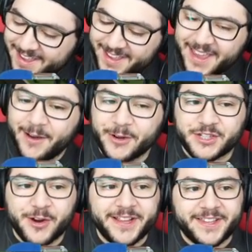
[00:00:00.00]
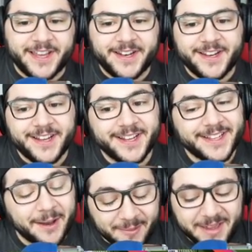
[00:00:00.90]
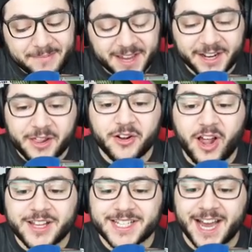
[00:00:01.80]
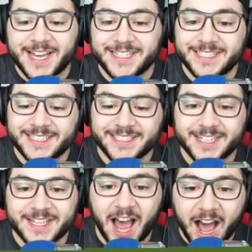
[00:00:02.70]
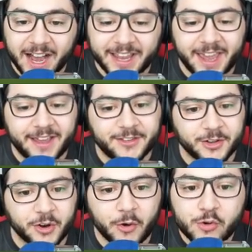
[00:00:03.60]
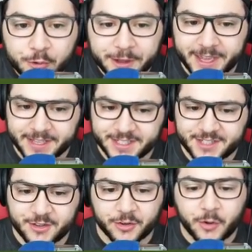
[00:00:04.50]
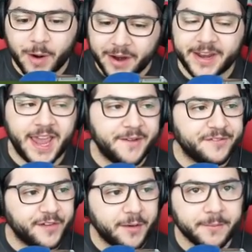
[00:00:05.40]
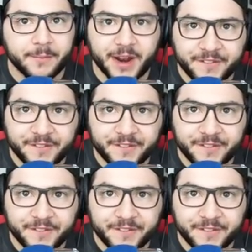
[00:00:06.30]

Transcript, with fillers: It was written. That might be another loss, guys. Ake, don't know who he is, don't know where he came from, but he